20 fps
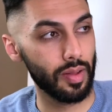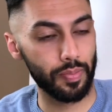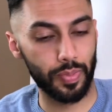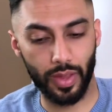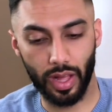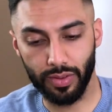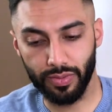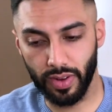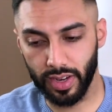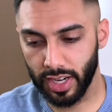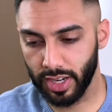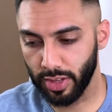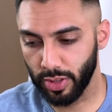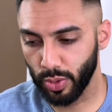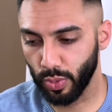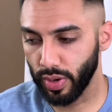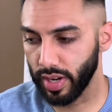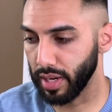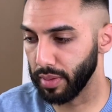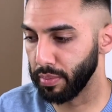I'll find another
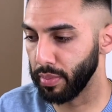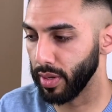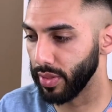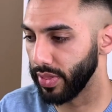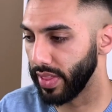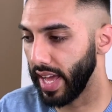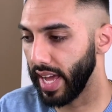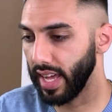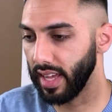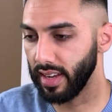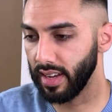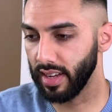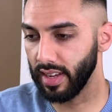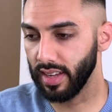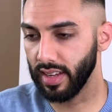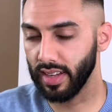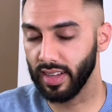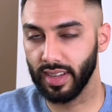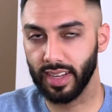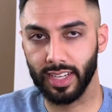way to put
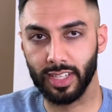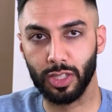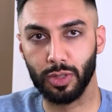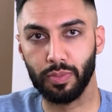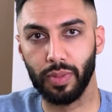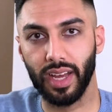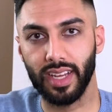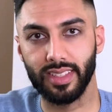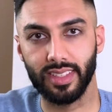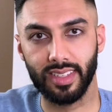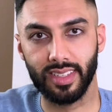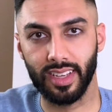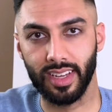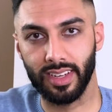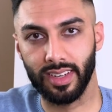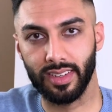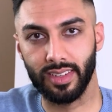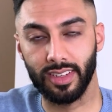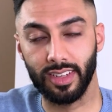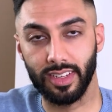that expense
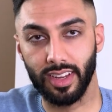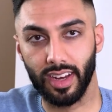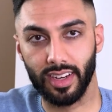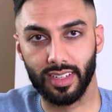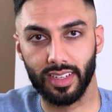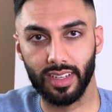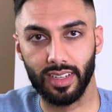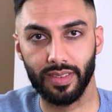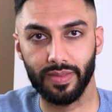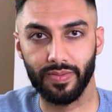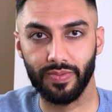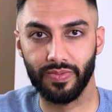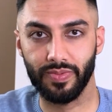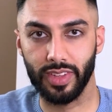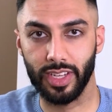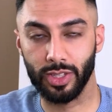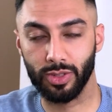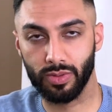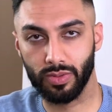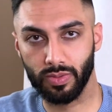and deduct it.
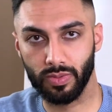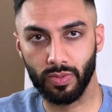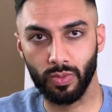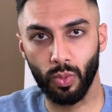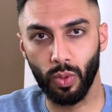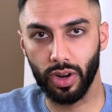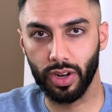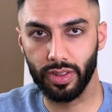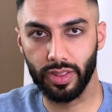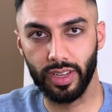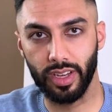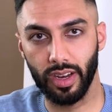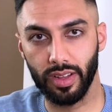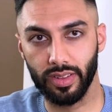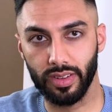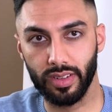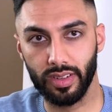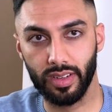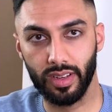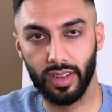It's one or the
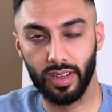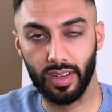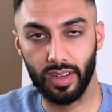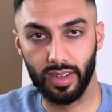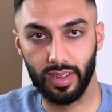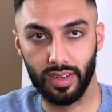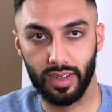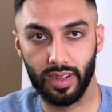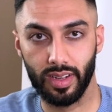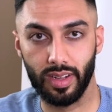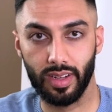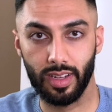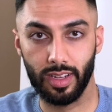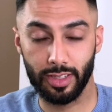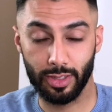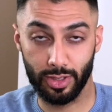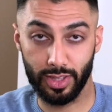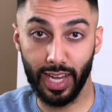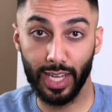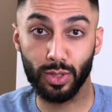other.
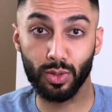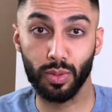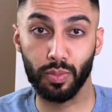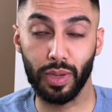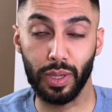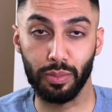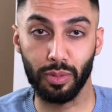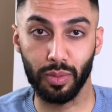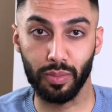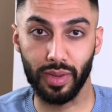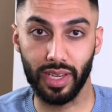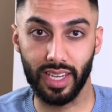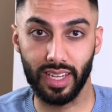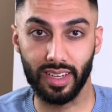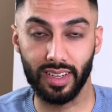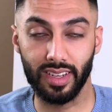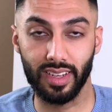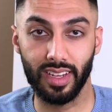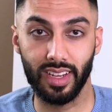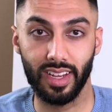So that's what people
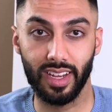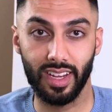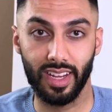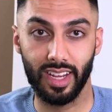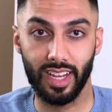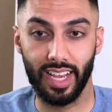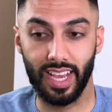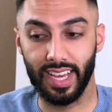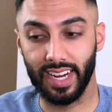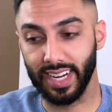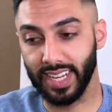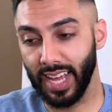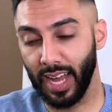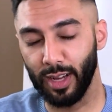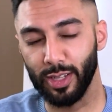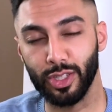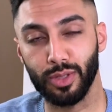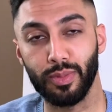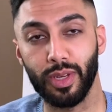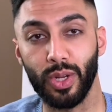mean and
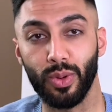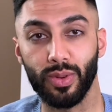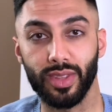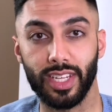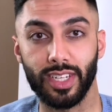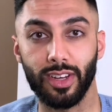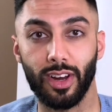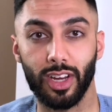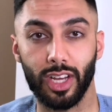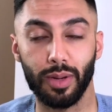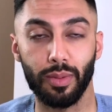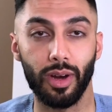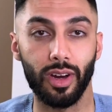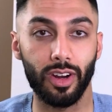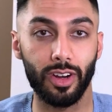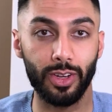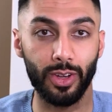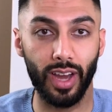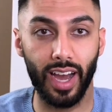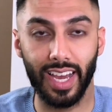accountants mean when they talk about,
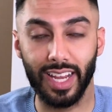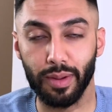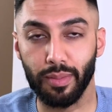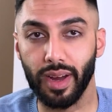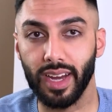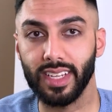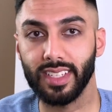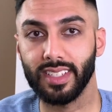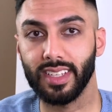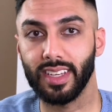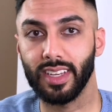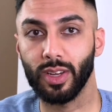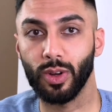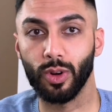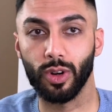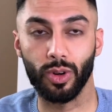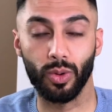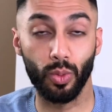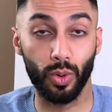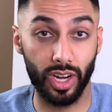are you itemizing,
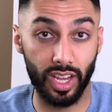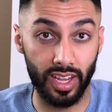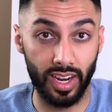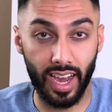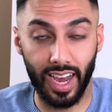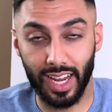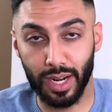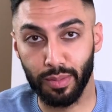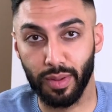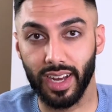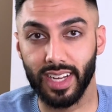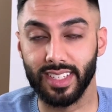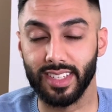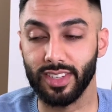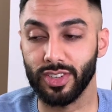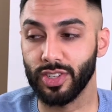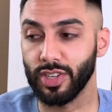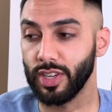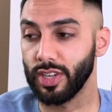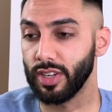or we're going to itemize
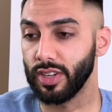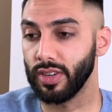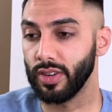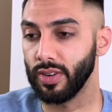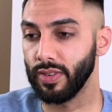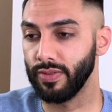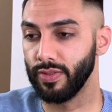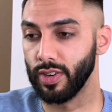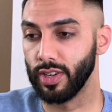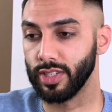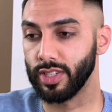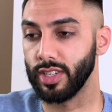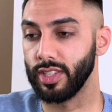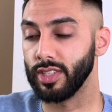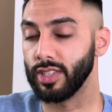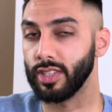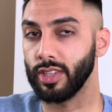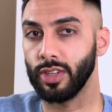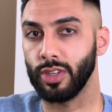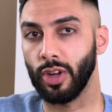this year,
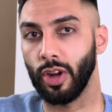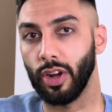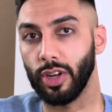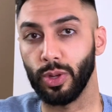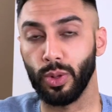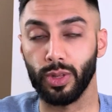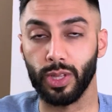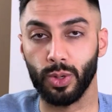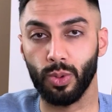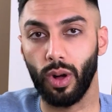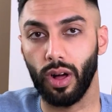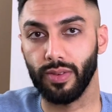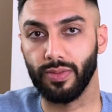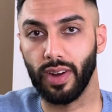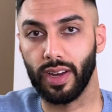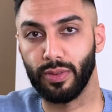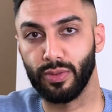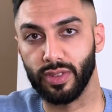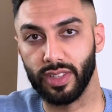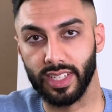versus, oh, you only
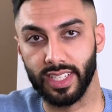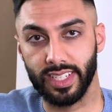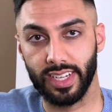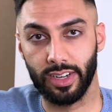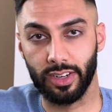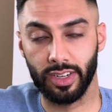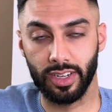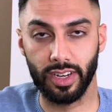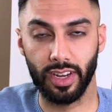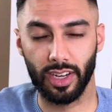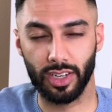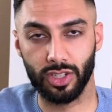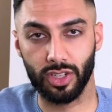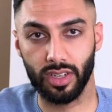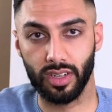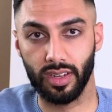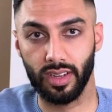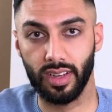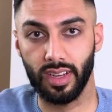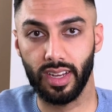qualified for the standard
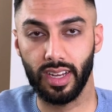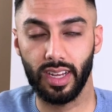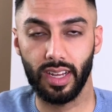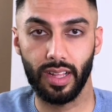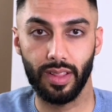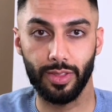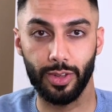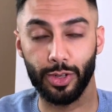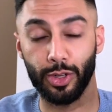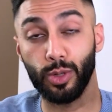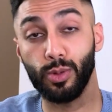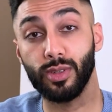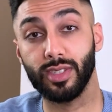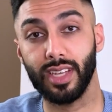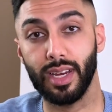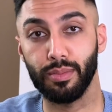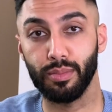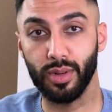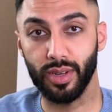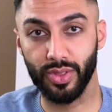deduction. They're two
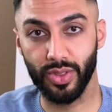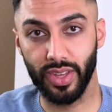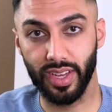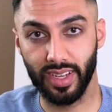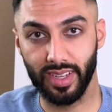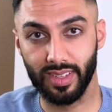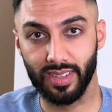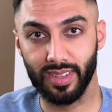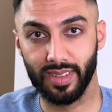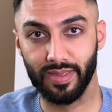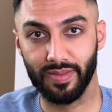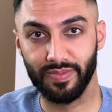separate things.